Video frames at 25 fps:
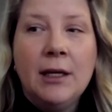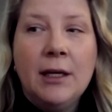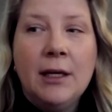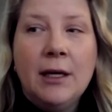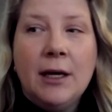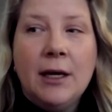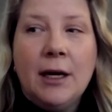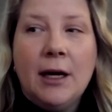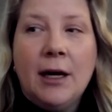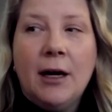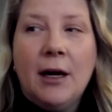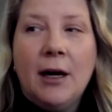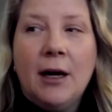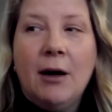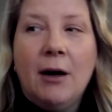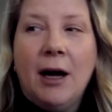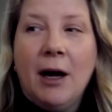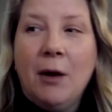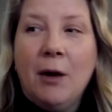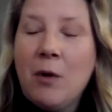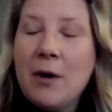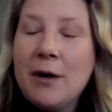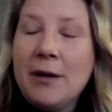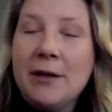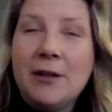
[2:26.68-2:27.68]

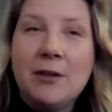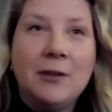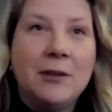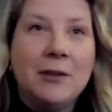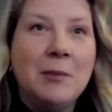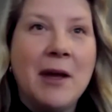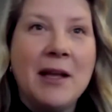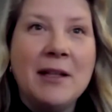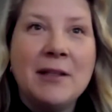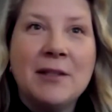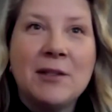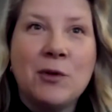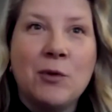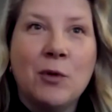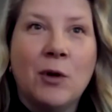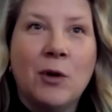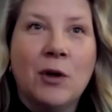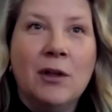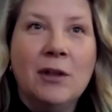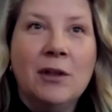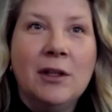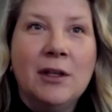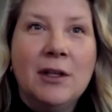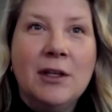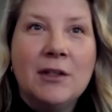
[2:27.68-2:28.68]
I wanted to go to med
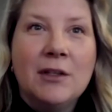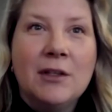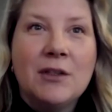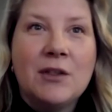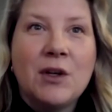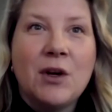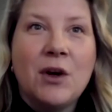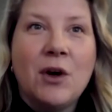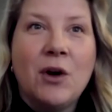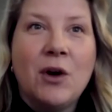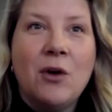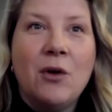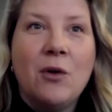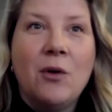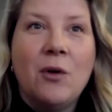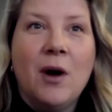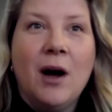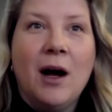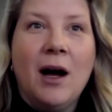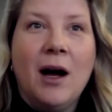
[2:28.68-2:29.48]
school. So